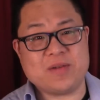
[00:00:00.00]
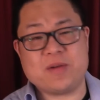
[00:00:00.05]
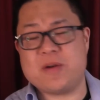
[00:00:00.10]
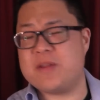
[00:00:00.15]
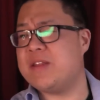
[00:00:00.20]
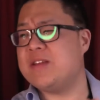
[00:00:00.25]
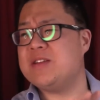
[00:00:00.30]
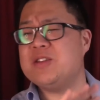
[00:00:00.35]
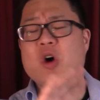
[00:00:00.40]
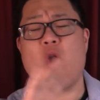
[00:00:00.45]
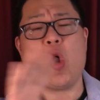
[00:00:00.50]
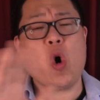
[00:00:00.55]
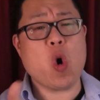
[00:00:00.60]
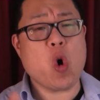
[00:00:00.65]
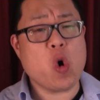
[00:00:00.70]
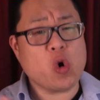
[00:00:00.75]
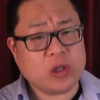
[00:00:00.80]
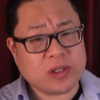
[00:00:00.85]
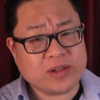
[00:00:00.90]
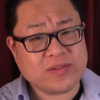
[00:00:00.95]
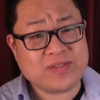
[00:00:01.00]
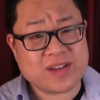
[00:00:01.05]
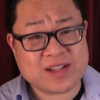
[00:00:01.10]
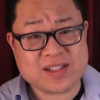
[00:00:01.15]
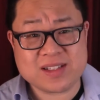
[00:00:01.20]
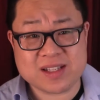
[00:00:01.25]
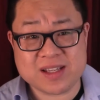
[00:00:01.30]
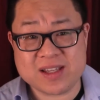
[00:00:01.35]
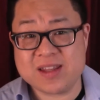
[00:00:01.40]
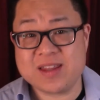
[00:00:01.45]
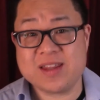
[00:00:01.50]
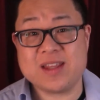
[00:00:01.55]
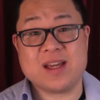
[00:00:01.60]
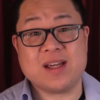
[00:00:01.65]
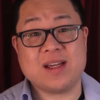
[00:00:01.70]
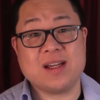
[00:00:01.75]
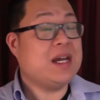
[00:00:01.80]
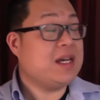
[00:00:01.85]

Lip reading: with this whole investing thing,